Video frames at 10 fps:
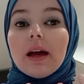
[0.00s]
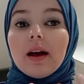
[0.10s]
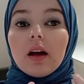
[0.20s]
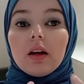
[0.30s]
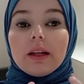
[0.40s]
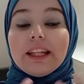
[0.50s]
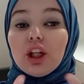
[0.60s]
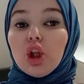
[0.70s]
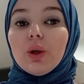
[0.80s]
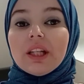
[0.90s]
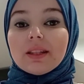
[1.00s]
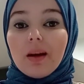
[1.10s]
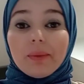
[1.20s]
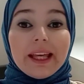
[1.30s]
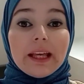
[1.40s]
including
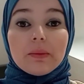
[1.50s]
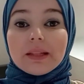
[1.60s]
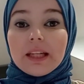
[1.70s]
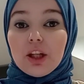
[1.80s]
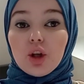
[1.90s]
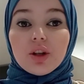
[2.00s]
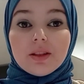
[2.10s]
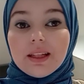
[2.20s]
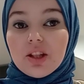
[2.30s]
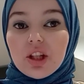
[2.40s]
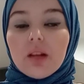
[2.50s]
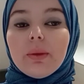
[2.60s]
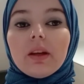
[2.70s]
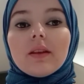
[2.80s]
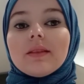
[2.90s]
some games in your teaching,
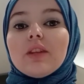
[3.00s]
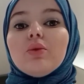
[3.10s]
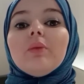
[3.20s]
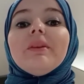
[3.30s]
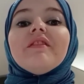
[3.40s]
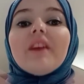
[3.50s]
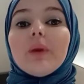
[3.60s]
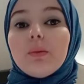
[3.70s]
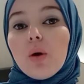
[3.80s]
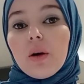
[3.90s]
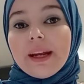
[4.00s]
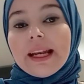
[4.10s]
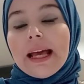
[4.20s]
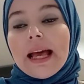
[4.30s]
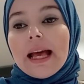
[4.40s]
because it will be very boring.
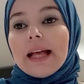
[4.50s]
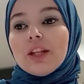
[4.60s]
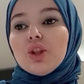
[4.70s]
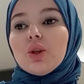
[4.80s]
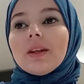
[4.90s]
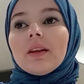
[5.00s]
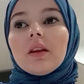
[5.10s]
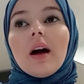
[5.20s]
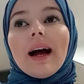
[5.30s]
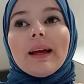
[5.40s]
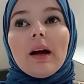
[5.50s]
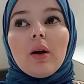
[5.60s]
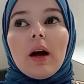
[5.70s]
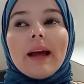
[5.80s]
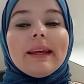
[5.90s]
And you cannot.
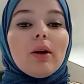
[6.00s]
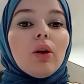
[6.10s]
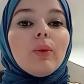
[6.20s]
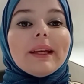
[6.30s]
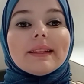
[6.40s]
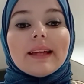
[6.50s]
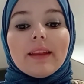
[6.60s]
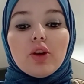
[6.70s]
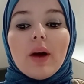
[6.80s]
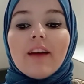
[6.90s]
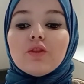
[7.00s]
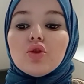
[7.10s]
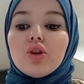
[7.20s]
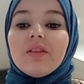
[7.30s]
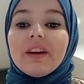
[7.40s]
I always say that you have to
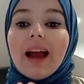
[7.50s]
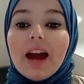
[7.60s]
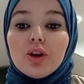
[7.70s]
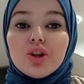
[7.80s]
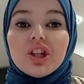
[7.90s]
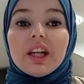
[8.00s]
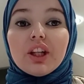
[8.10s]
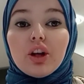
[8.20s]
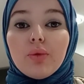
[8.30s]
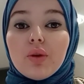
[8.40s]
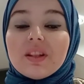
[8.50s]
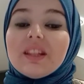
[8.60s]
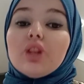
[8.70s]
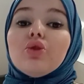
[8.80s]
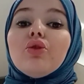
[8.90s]
turn their energy and curiosity
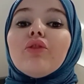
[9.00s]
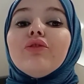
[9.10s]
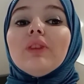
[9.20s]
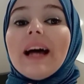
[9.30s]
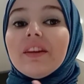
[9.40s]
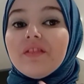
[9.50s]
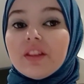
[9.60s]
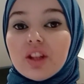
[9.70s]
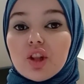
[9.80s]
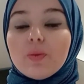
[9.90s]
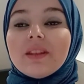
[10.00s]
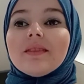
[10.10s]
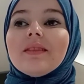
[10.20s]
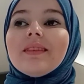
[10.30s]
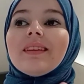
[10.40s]
to your full advantage, because
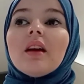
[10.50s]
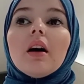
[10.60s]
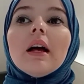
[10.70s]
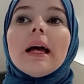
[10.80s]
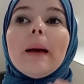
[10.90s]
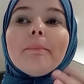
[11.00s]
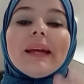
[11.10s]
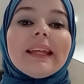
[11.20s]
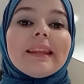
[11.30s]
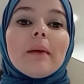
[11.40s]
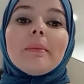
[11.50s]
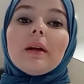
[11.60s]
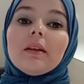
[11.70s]
you cannot make them